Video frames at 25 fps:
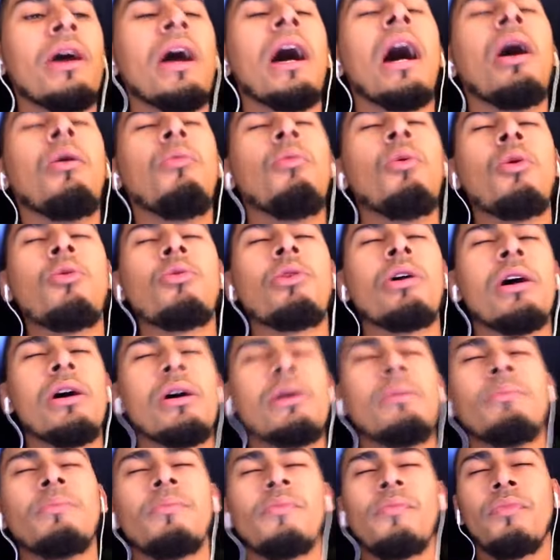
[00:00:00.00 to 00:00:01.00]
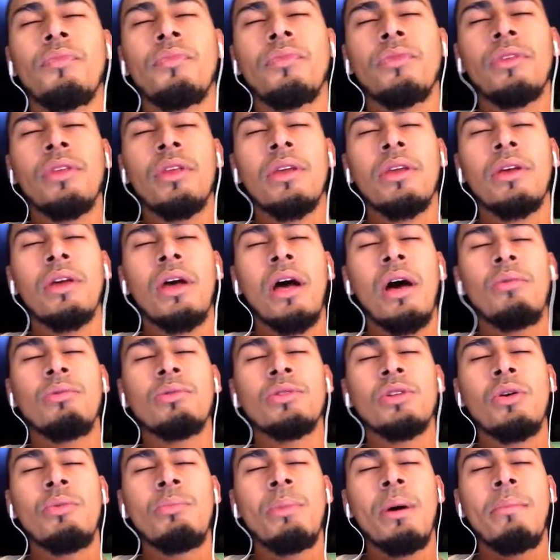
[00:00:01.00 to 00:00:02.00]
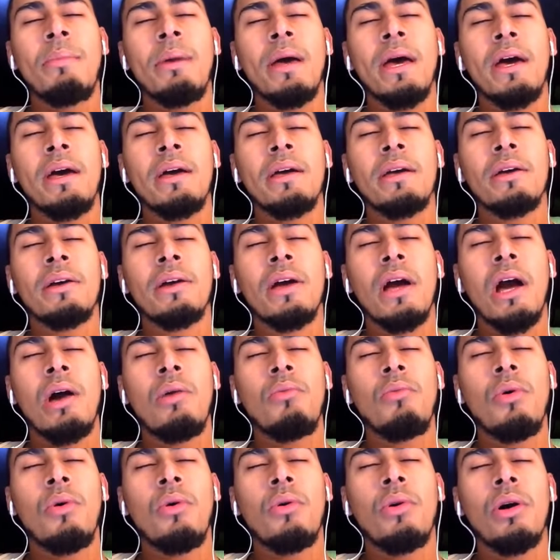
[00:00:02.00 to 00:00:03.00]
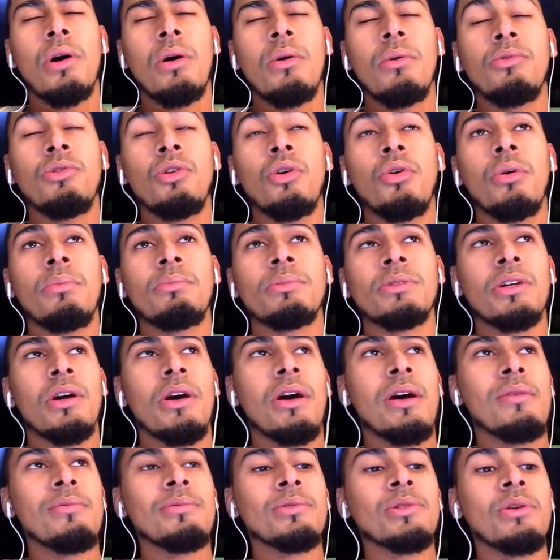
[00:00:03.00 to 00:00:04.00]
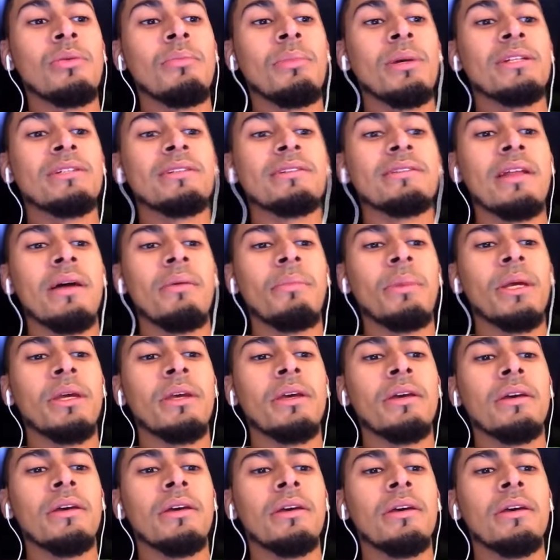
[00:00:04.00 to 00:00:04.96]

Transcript: I woke up, I was on my back, I woke up, no, I'm sorry, I was on my stomach.